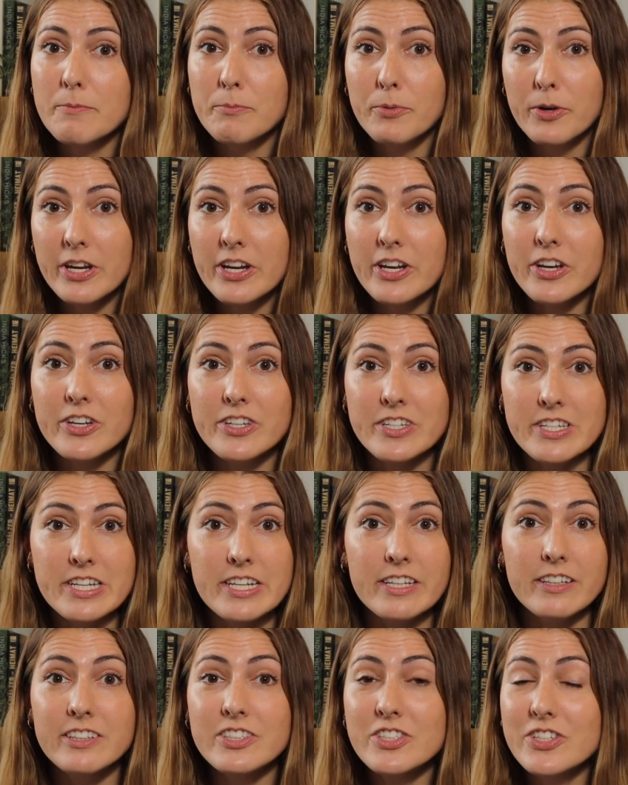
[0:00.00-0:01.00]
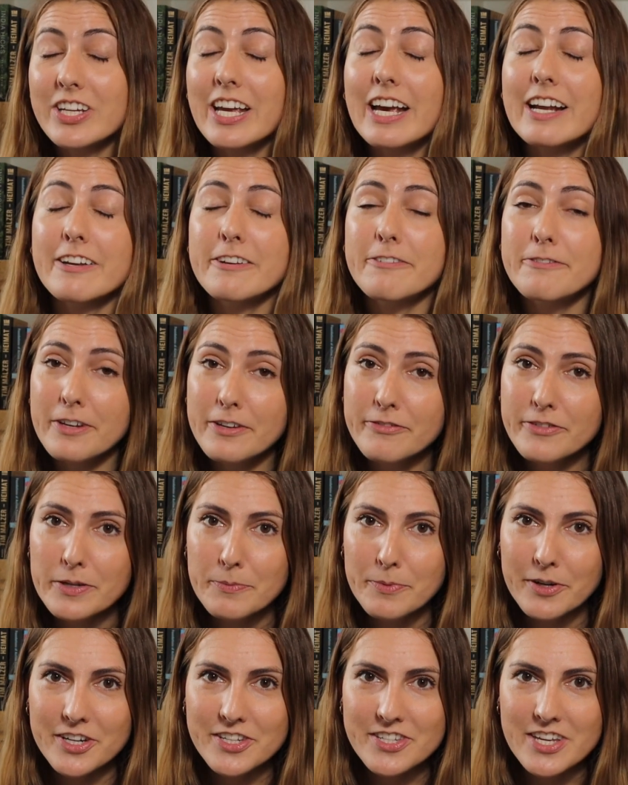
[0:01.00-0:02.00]
a pretty good deal to get it
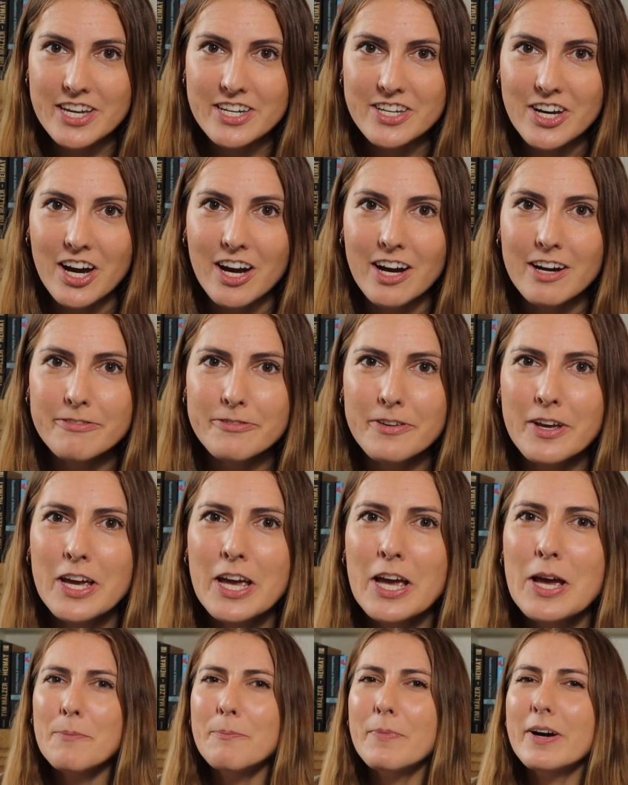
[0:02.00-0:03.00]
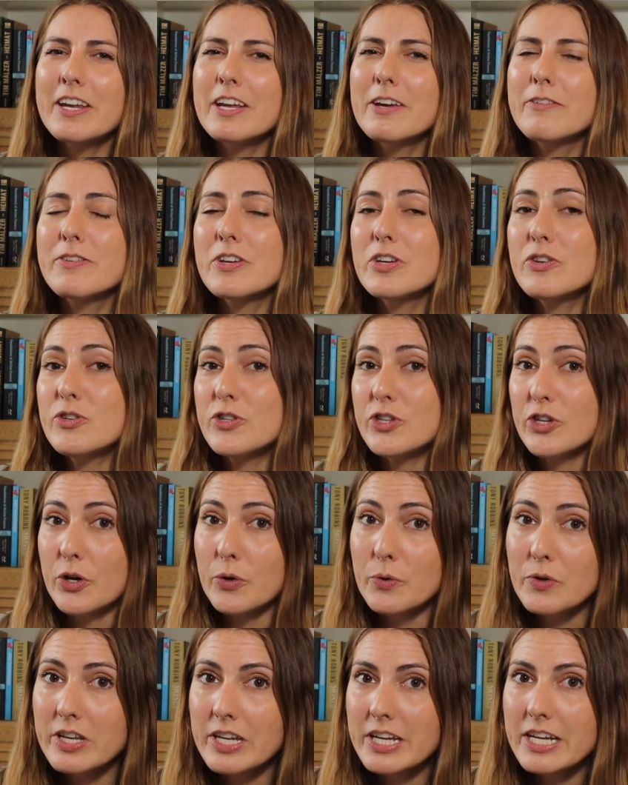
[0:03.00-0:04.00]
50% off. But if you
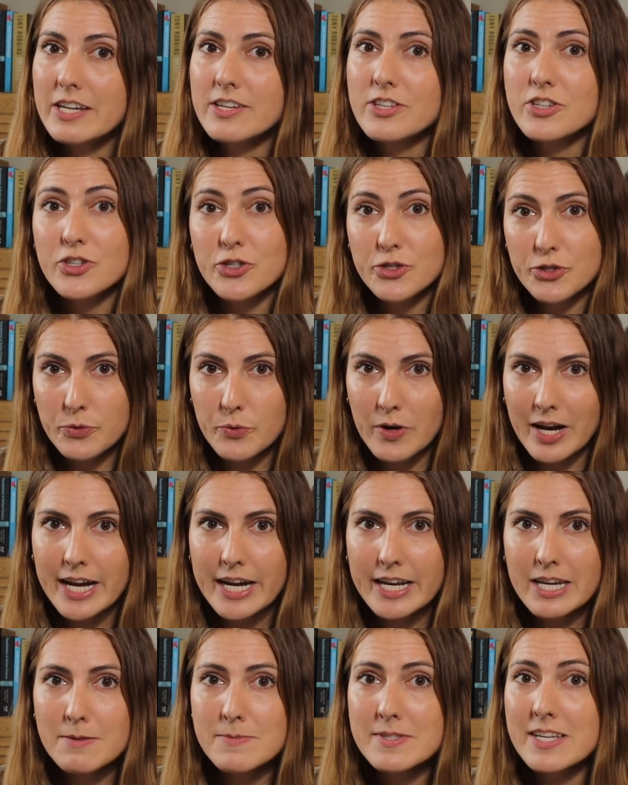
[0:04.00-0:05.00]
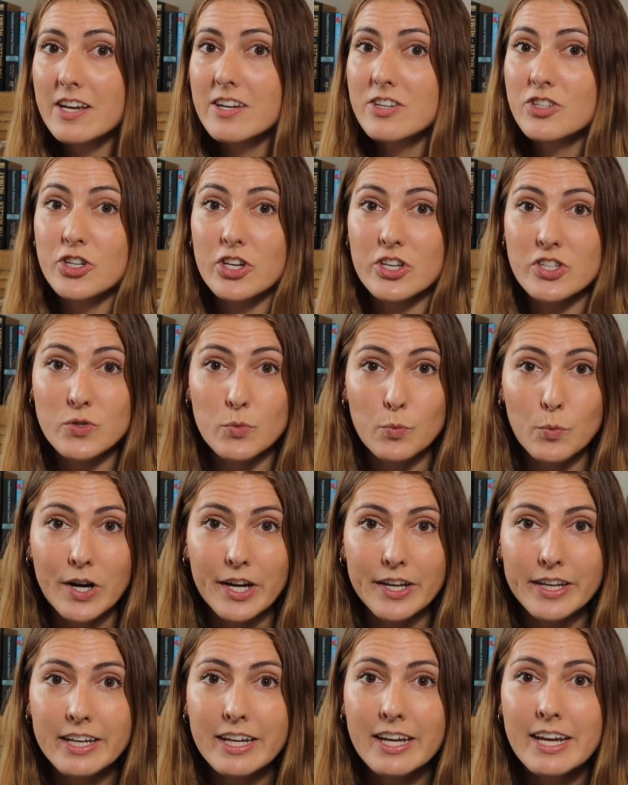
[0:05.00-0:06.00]
don't need 2 items and just
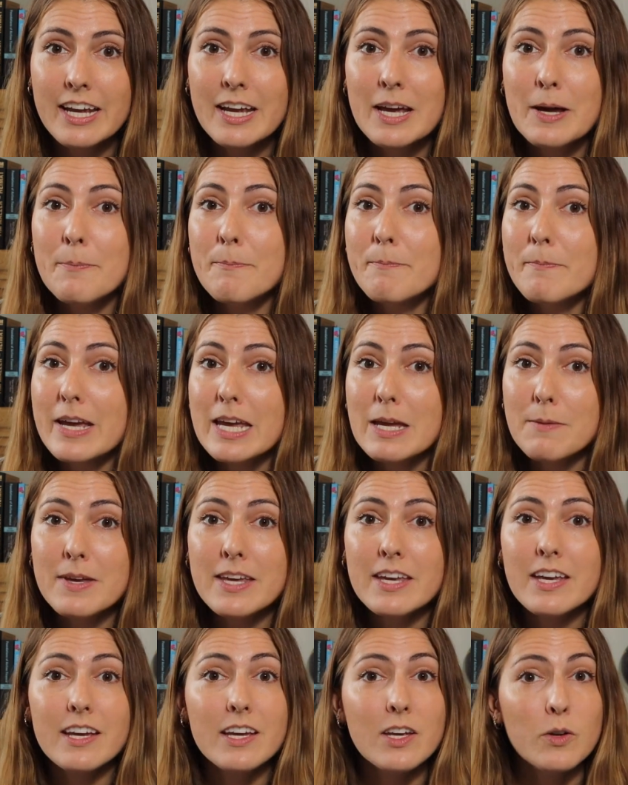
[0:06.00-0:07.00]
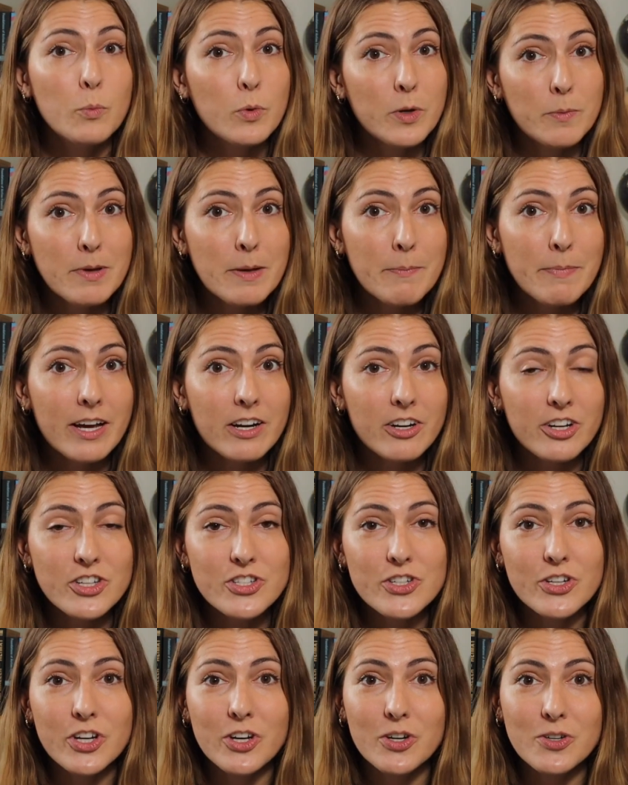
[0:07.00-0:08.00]
1, maybe it would be better
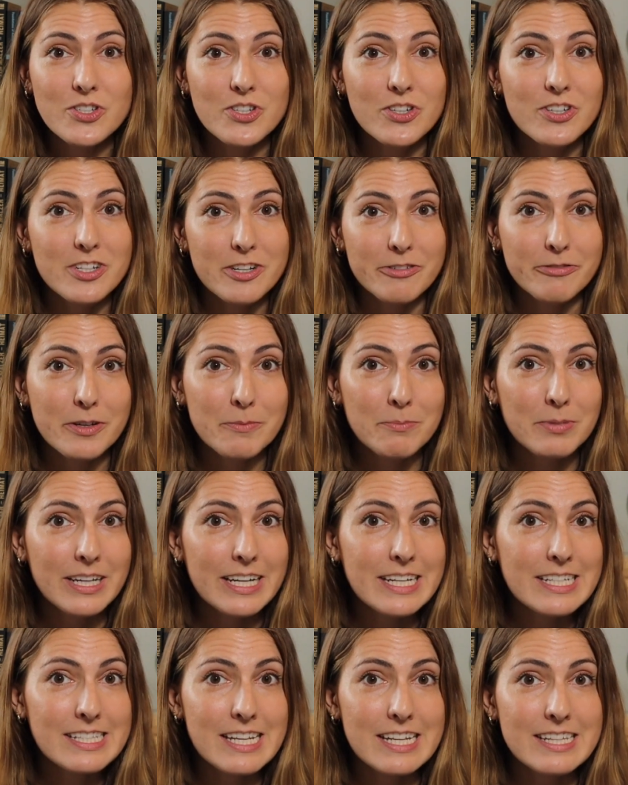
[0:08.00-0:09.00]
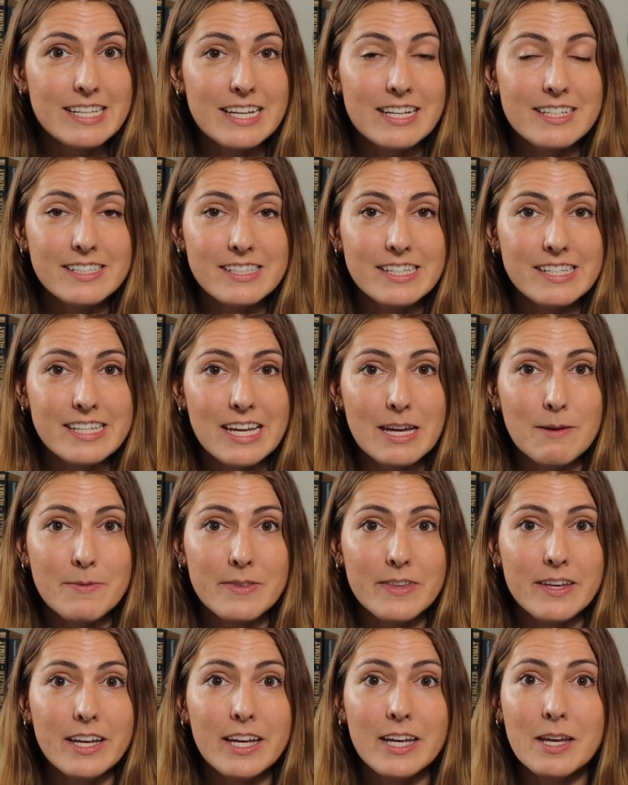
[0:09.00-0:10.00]
to go to a different place that sells the same
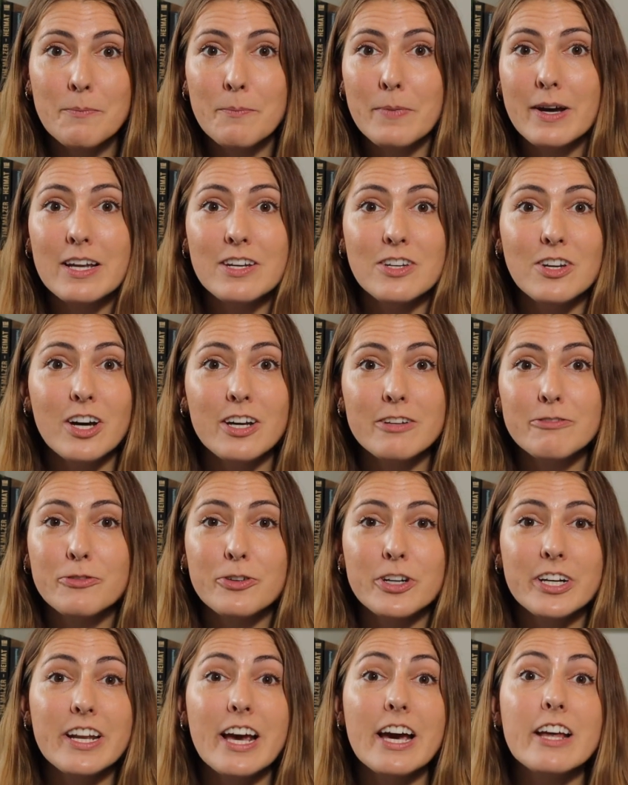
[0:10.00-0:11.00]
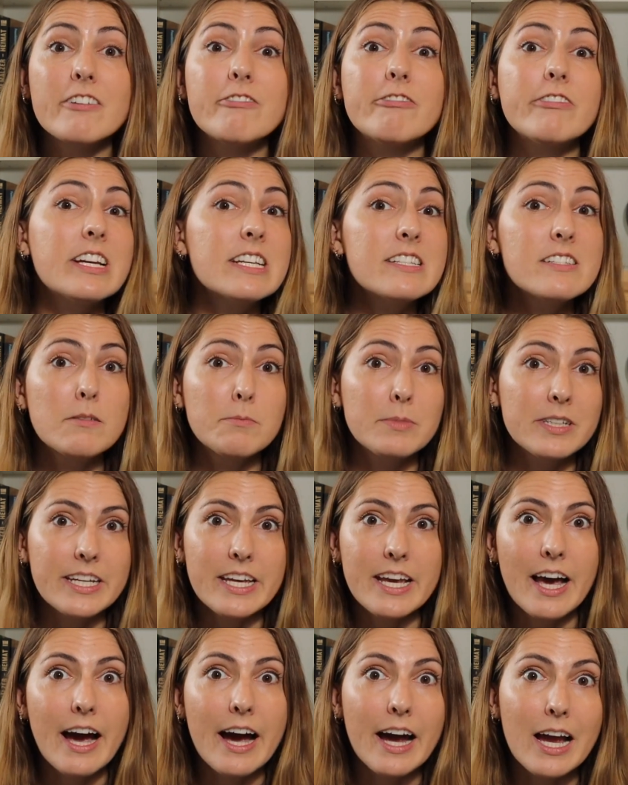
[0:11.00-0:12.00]
thing, but not for an
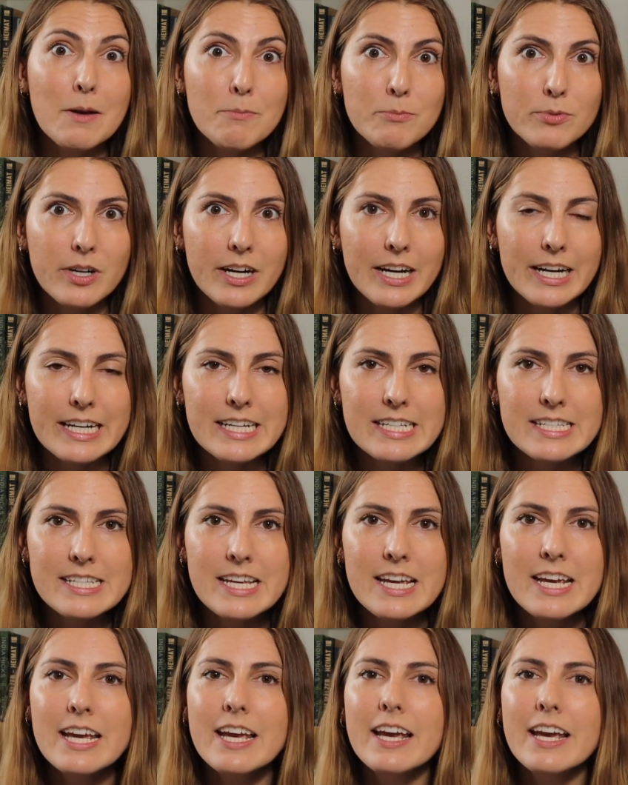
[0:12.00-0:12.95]
unreasonably high price.